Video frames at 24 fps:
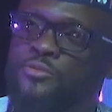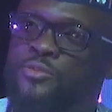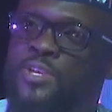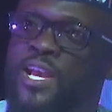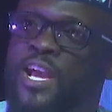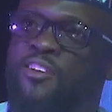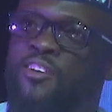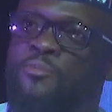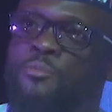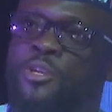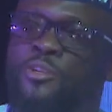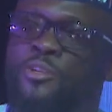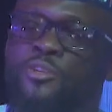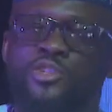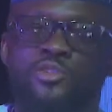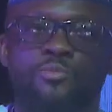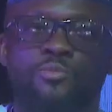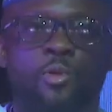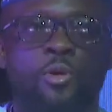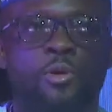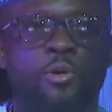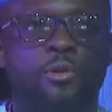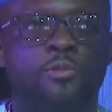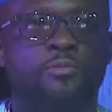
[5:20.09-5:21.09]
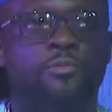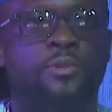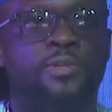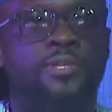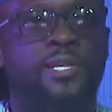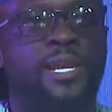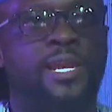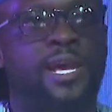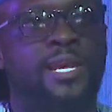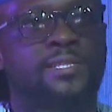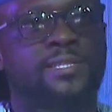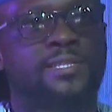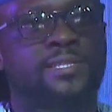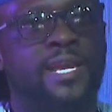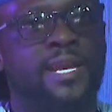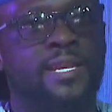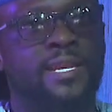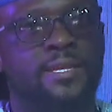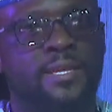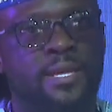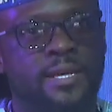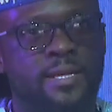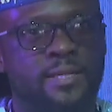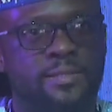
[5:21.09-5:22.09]
I've been small for the last 10
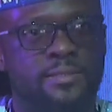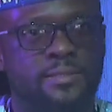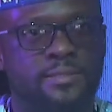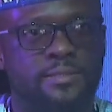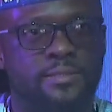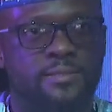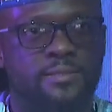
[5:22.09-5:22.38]
years.